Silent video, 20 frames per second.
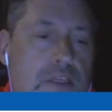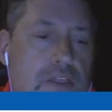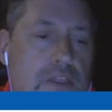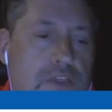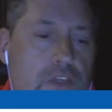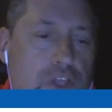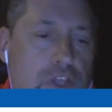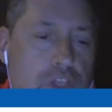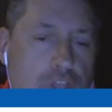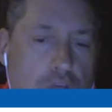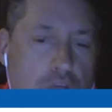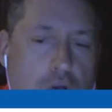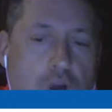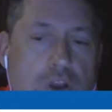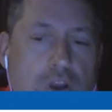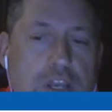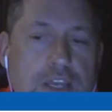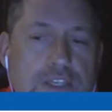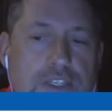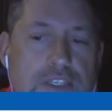the
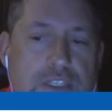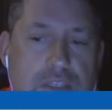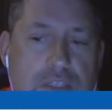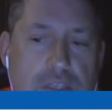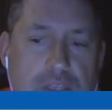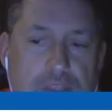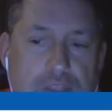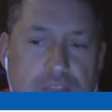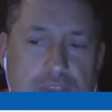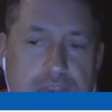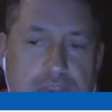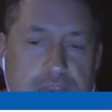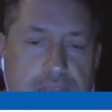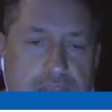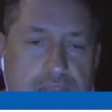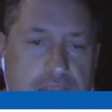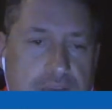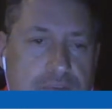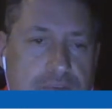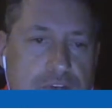longest that it
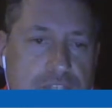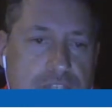had ever